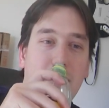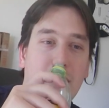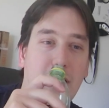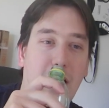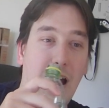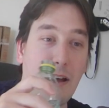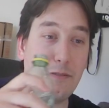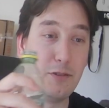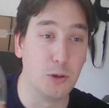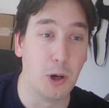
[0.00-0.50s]

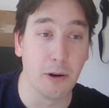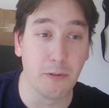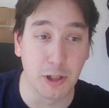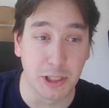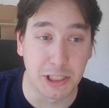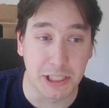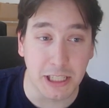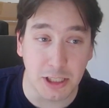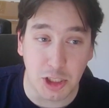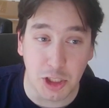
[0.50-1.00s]
Have you ever
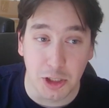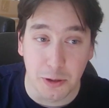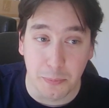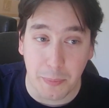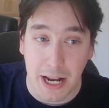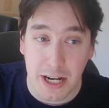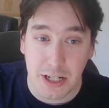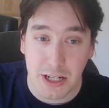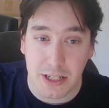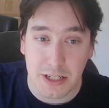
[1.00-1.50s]
seen two
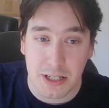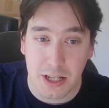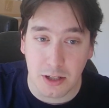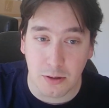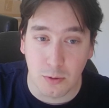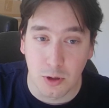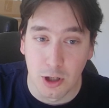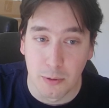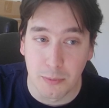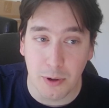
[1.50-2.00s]
Benjis in the
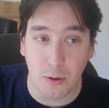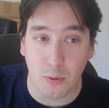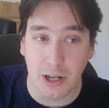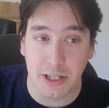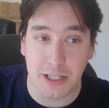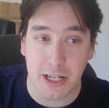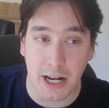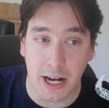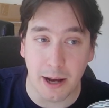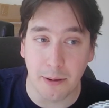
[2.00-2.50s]
room at
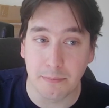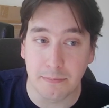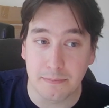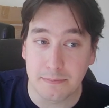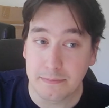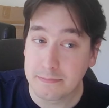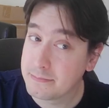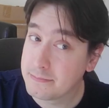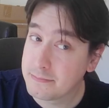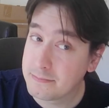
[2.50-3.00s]
one time?
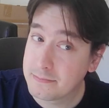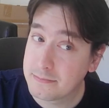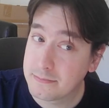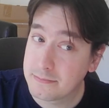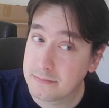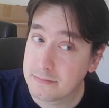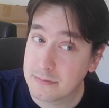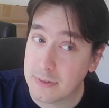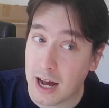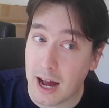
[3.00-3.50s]

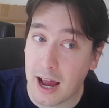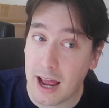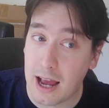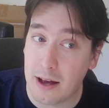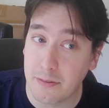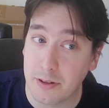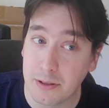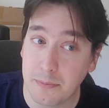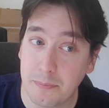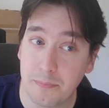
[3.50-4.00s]
I
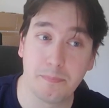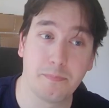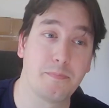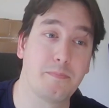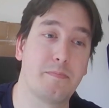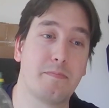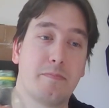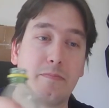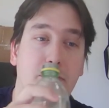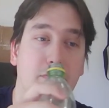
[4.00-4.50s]
haven't.
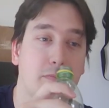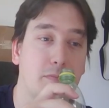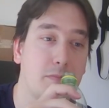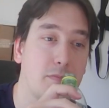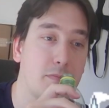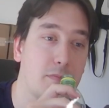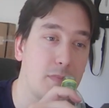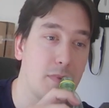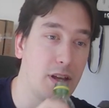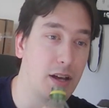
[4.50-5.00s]

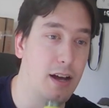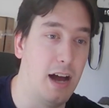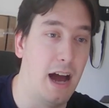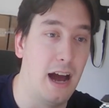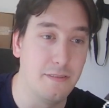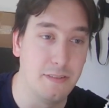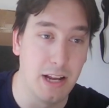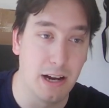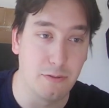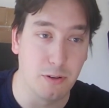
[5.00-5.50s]

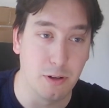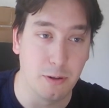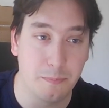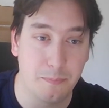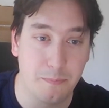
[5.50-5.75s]
I've never.